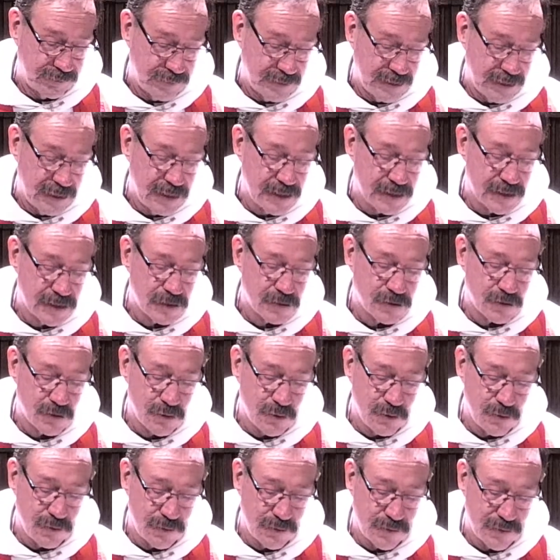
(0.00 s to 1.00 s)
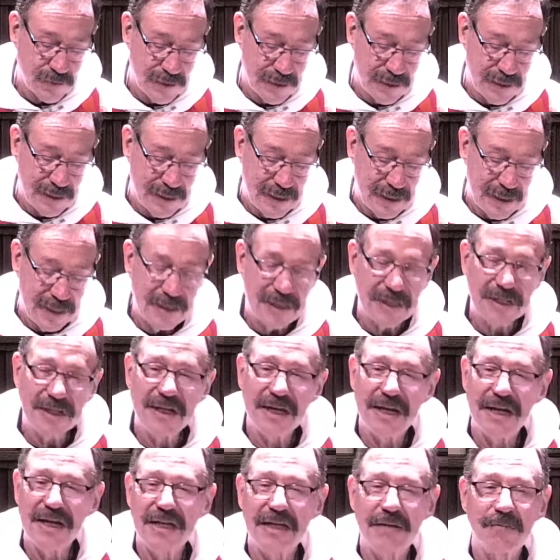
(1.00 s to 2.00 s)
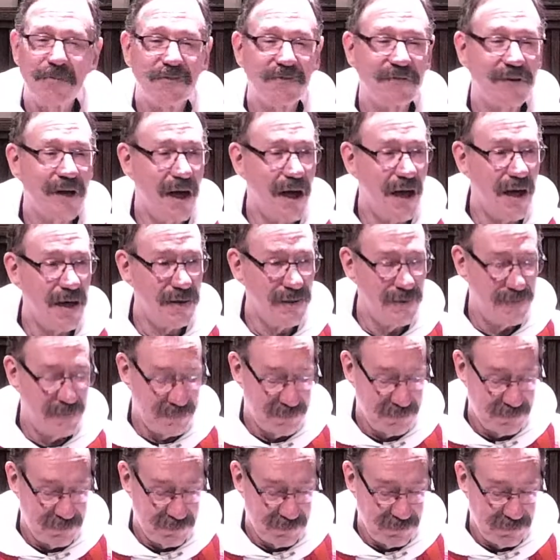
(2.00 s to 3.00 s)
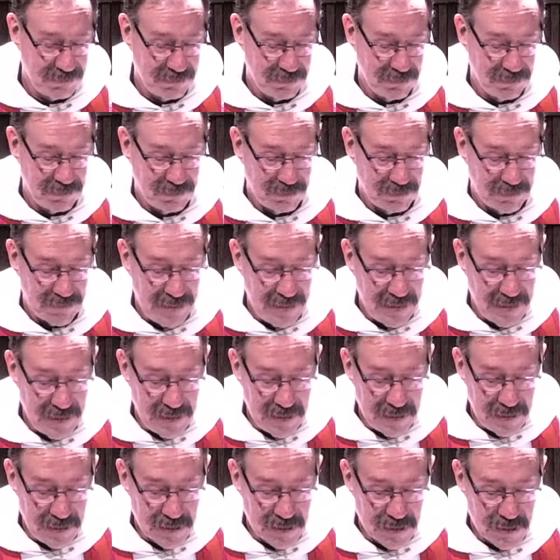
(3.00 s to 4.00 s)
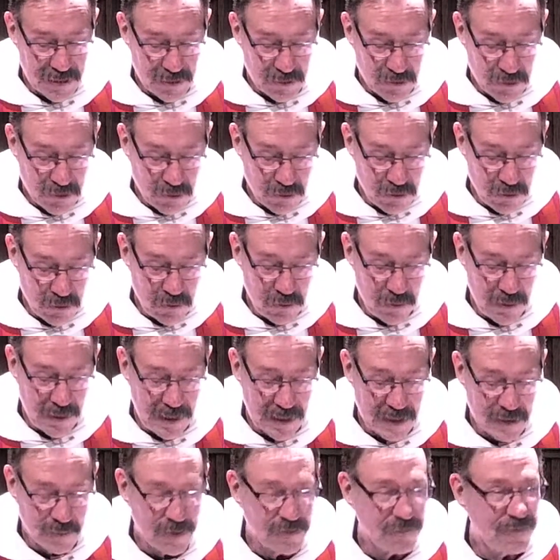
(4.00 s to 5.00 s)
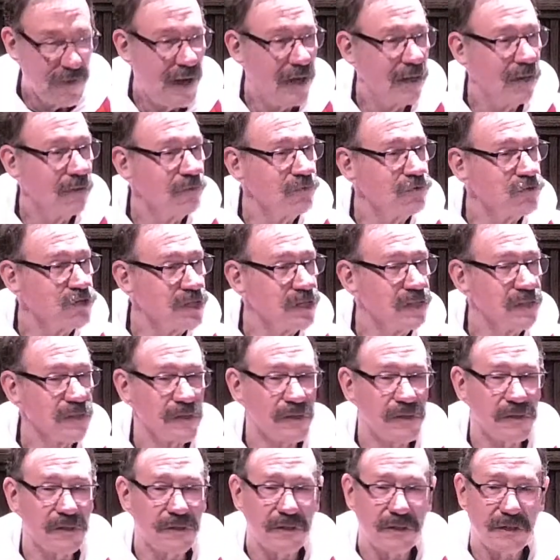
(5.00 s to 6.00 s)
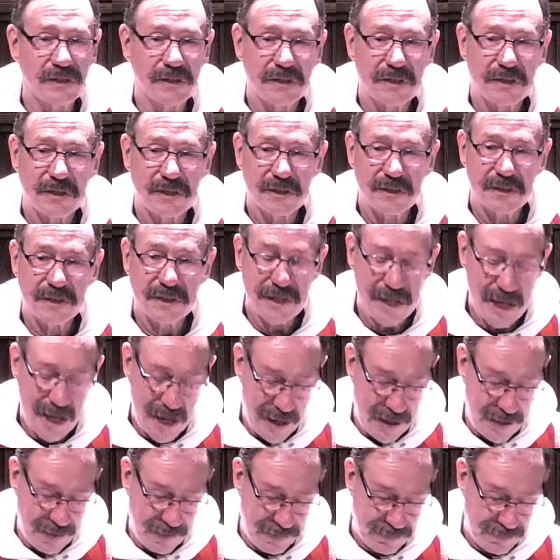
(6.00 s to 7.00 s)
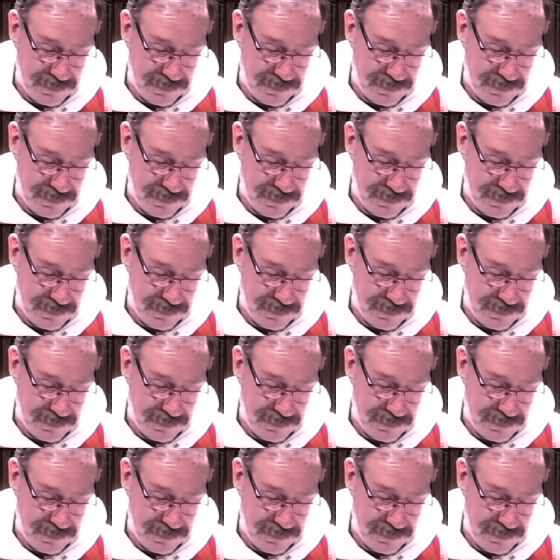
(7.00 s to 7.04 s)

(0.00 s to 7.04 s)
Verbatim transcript: It is the truth in the kingdom of God, and it is true as we follow Jesus today.